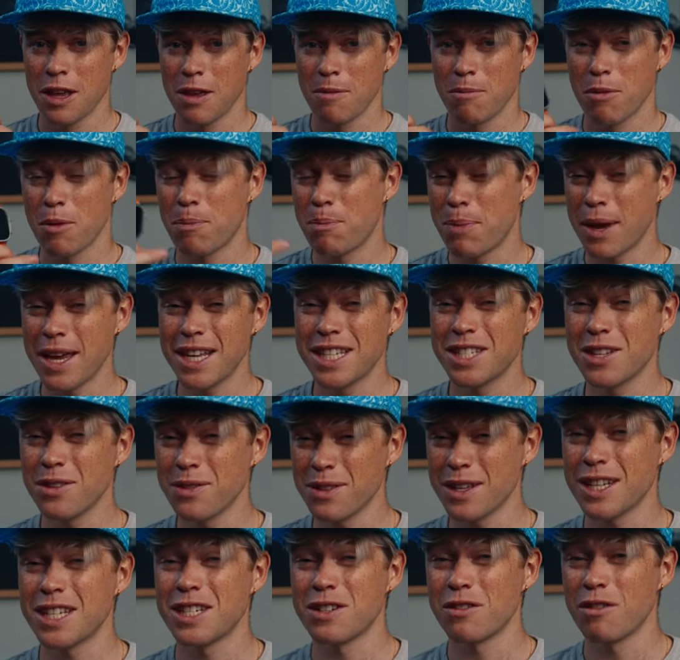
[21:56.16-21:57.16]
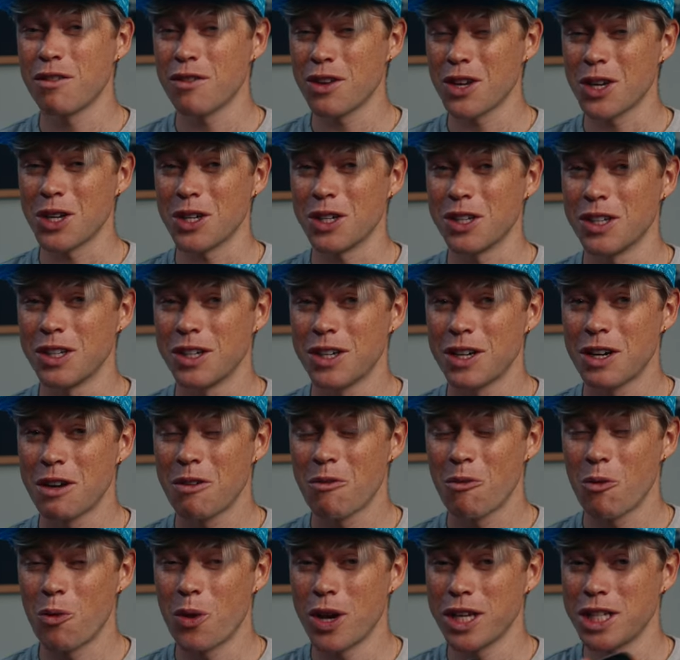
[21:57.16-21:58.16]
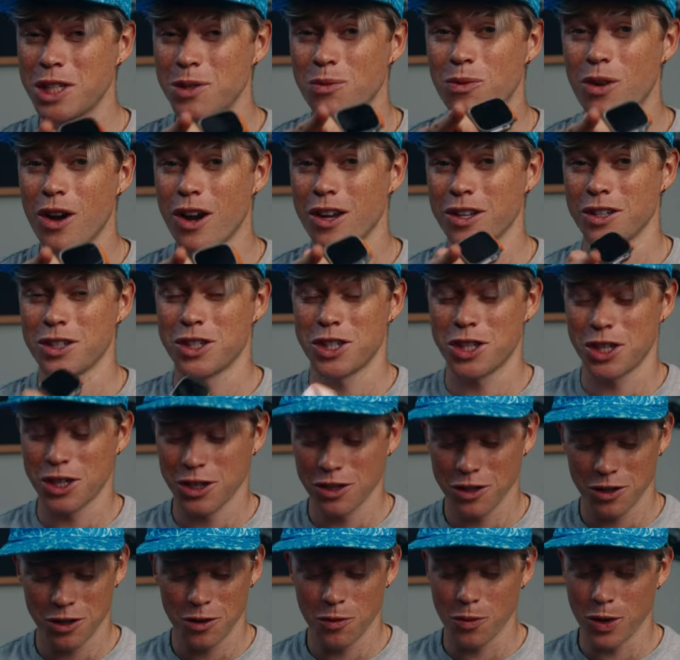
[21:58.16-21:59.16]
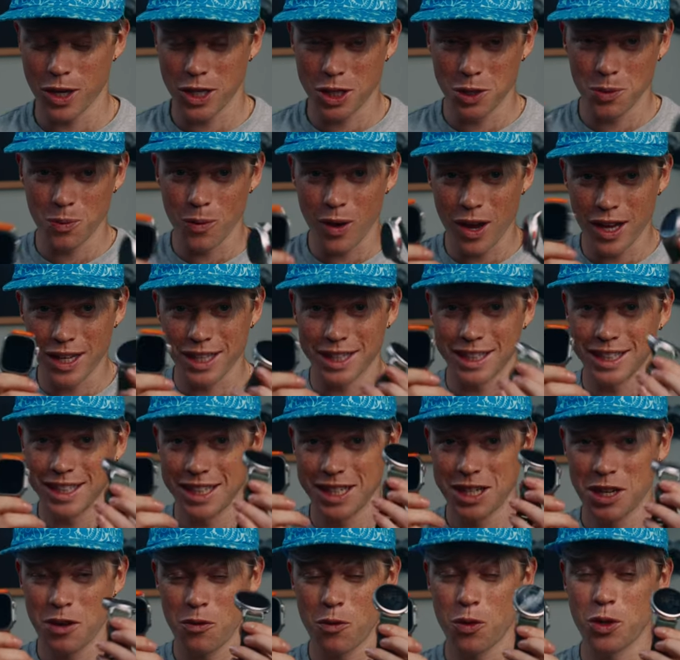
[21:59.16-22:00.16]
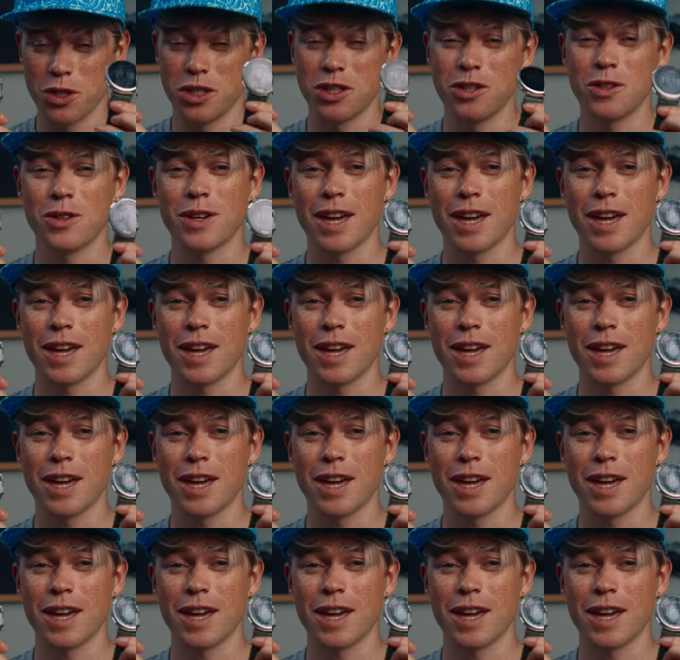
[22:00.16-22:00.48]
But based on this review, which watch or which one would you